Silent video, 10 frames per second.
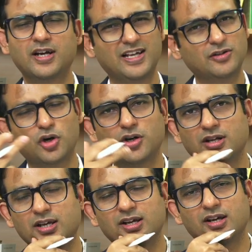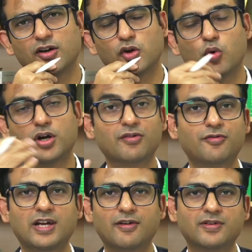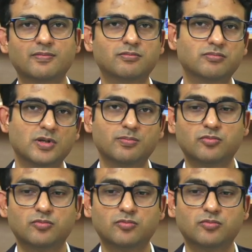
and I thought you know what if we have uh,